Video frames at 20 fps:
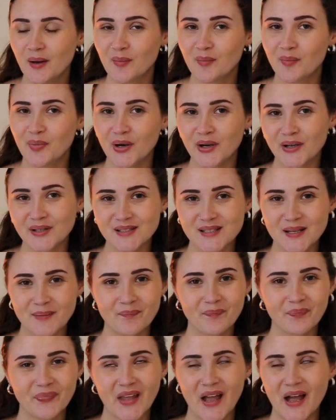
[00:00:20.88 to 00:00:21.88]
but
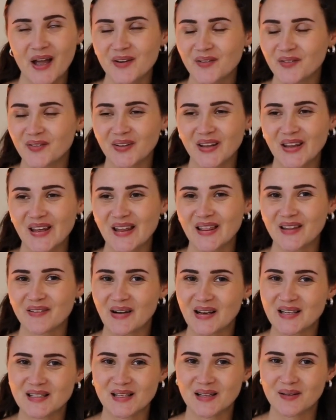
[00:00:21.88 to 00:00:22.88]
hopefully the
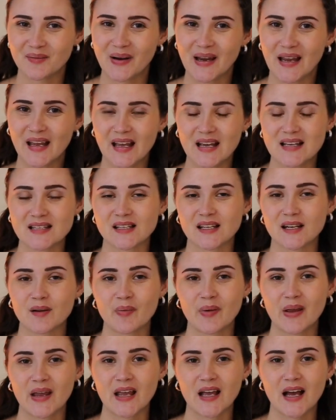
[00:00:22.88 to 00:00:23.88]
rest of the week is going to
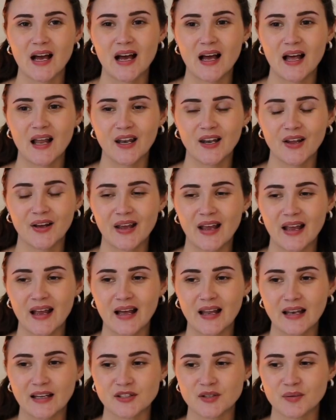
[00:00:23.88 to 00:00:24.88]
be looking
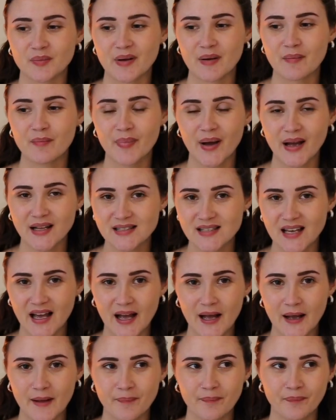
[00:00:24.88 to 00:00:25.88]
a little bit
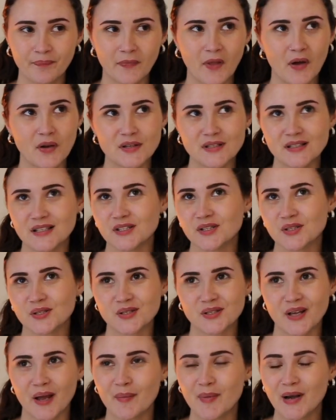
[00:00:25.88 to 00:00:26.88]
better. Honestly,
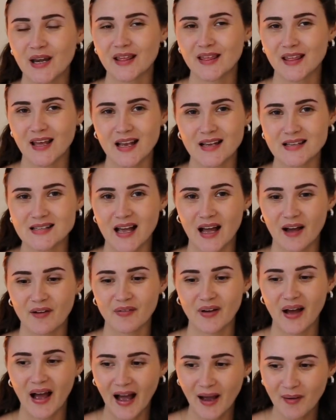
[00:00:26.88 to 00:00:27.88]
just so many things have
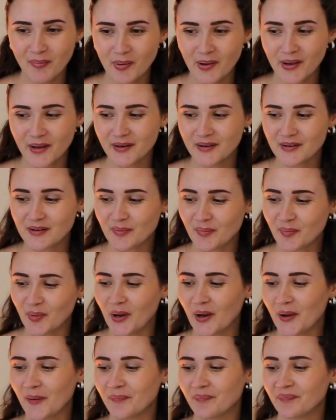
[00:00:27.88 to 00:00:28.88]
happened,
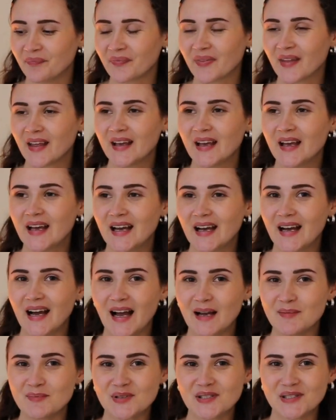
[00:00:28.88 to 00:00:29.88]
but
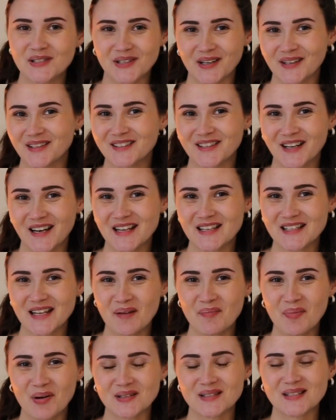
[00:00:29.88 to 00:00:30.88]
I'm just trying to
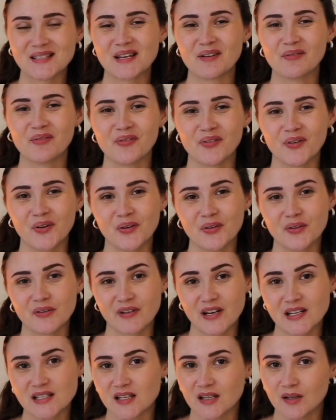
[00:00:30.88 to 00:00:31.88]
stay positive for the
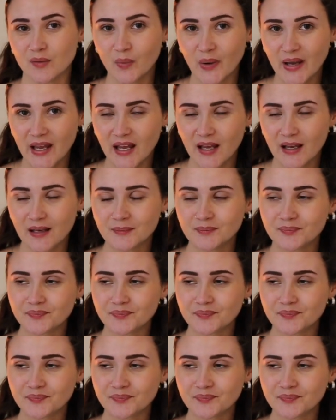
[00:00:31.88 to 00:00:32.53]
rest of the week.